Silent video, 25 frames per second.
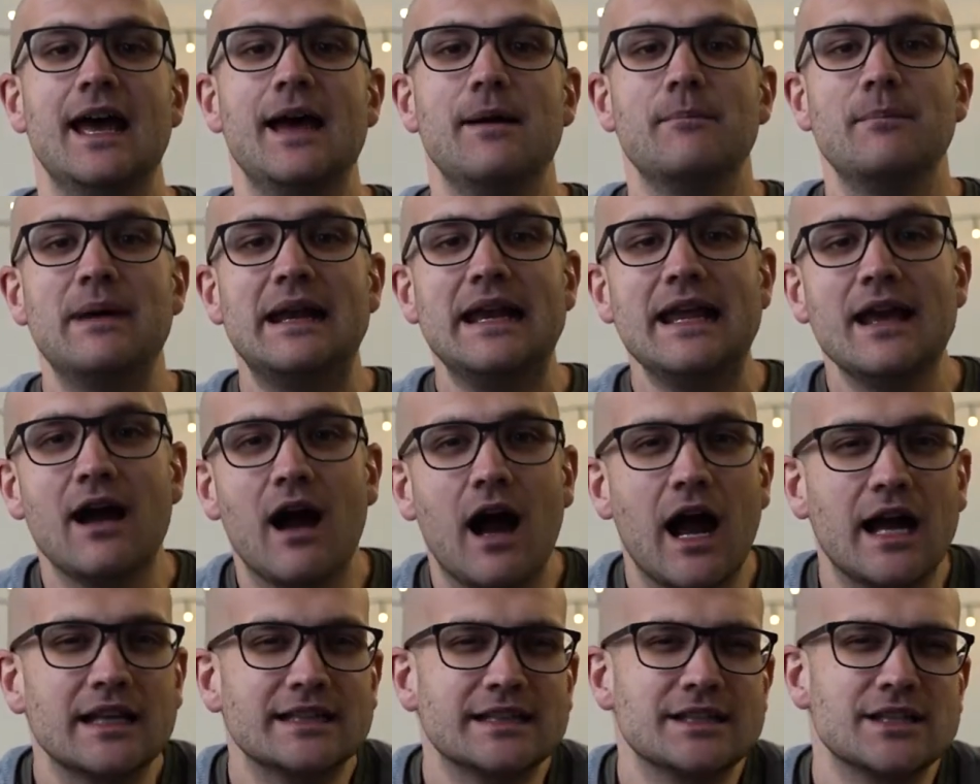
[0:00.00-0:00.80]
many
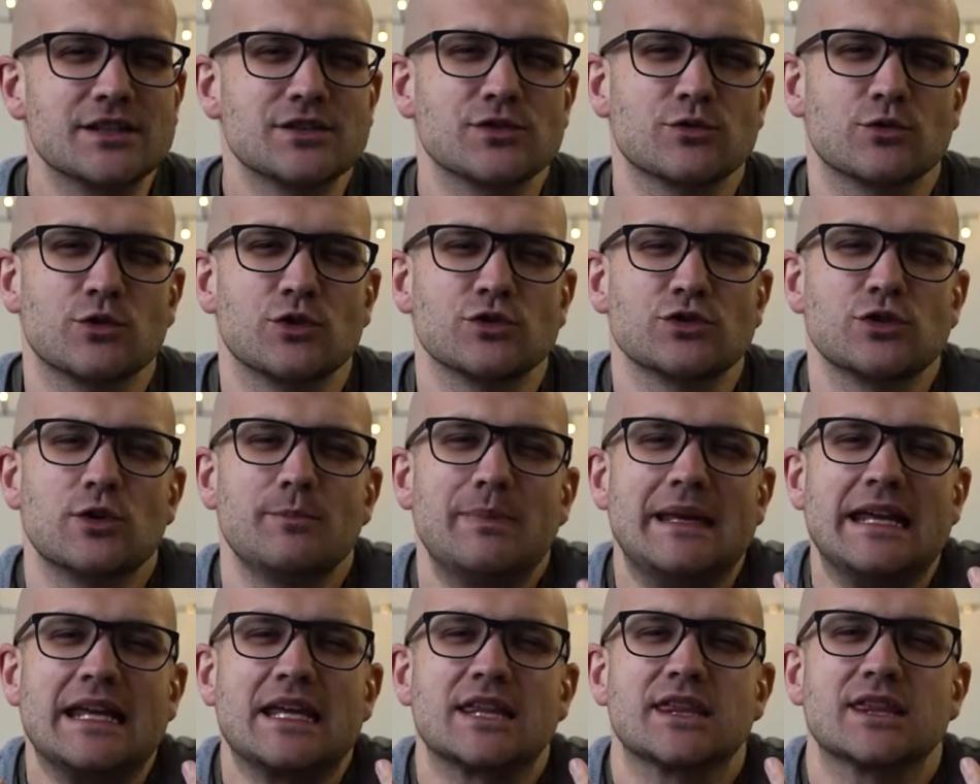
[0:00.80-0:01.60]
islanders are also
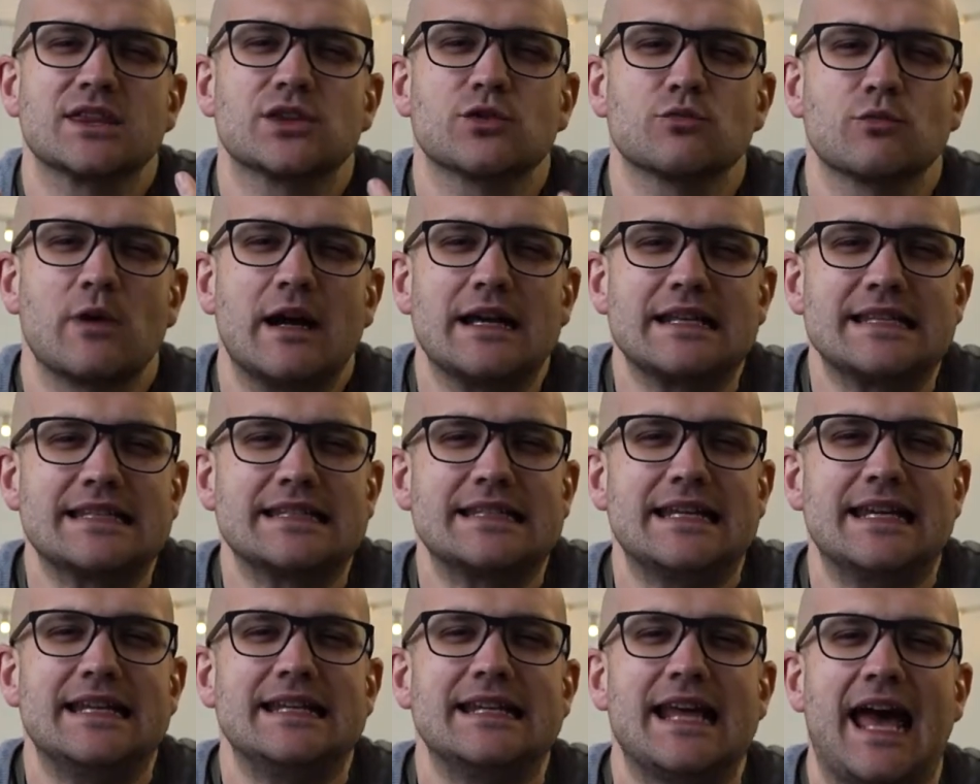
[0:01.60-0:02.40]
being
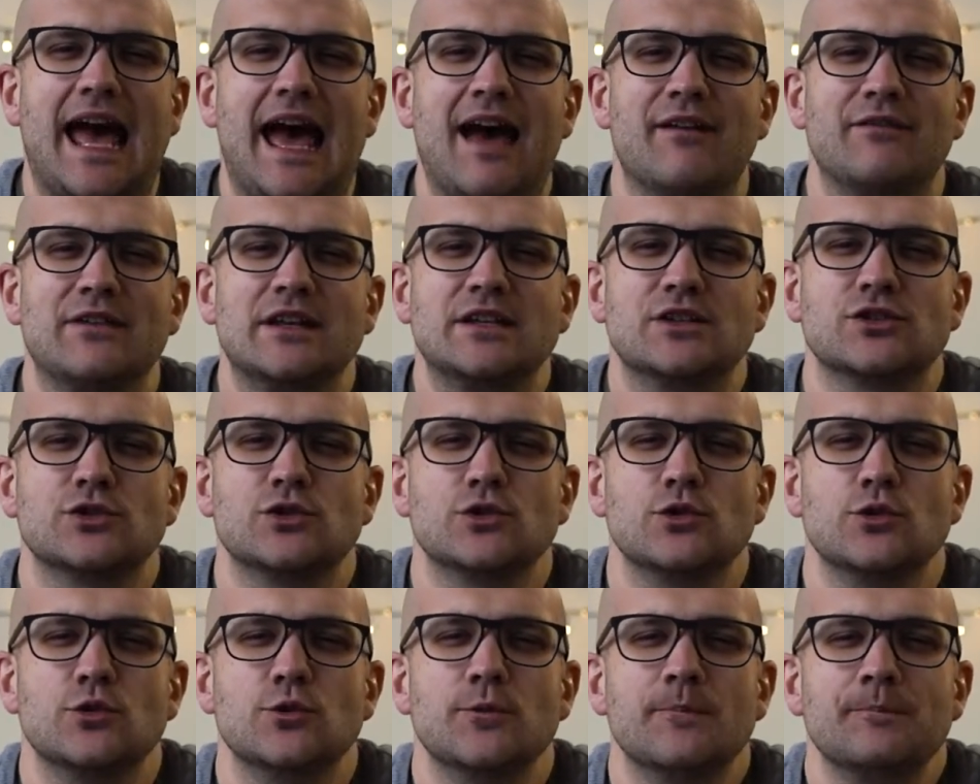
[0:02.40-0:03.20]
thrust into having
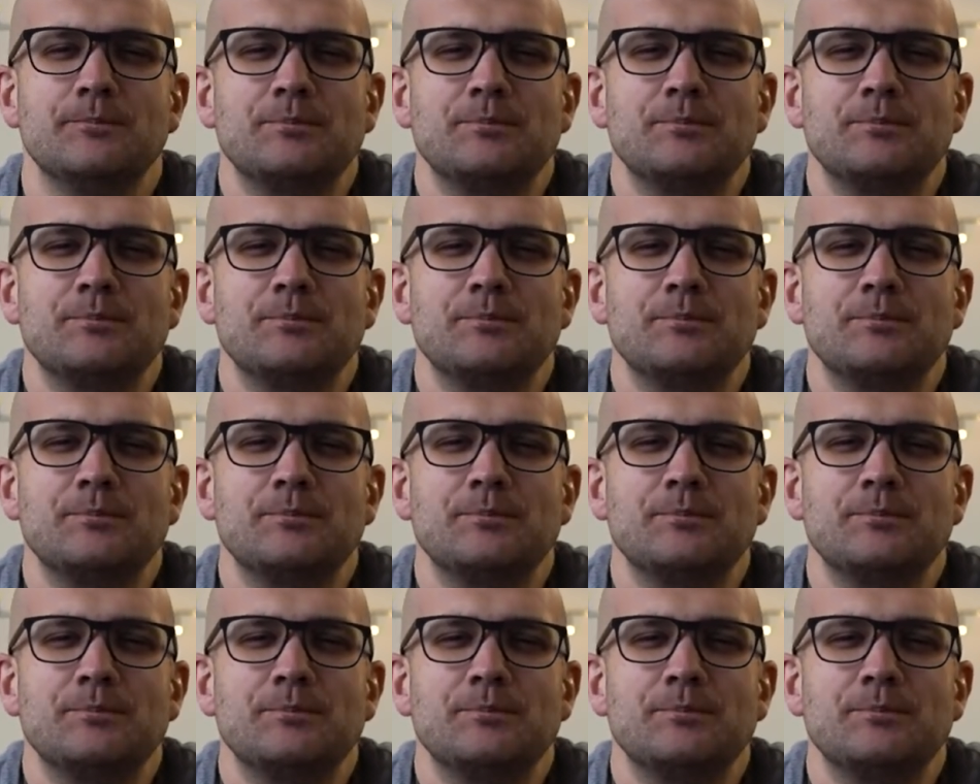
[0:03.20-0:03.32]
to